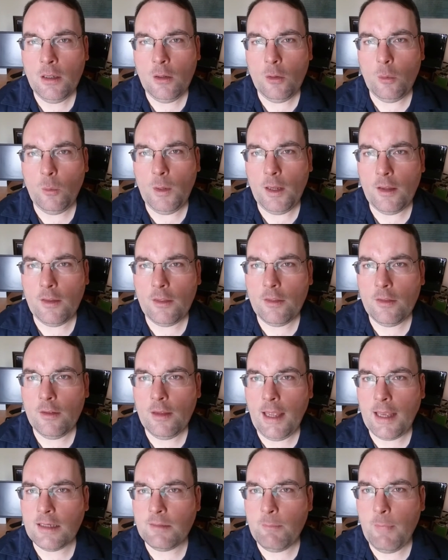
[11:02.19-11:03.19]
with
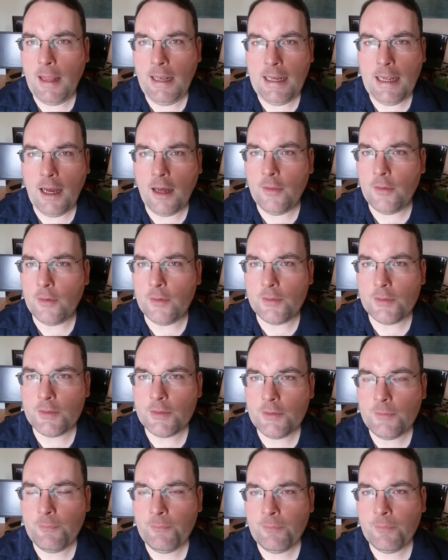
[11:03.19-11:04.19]
as many
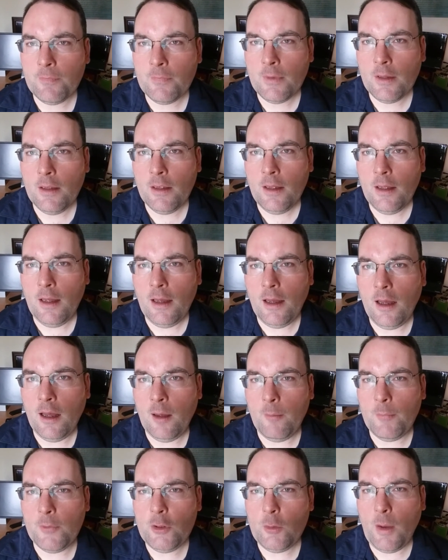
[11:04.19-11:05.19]
others?
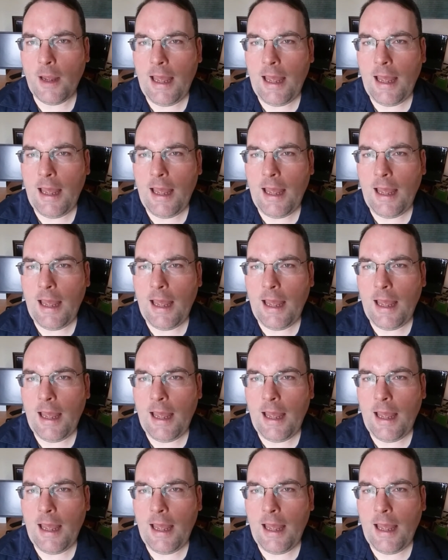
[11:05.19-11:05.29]
Do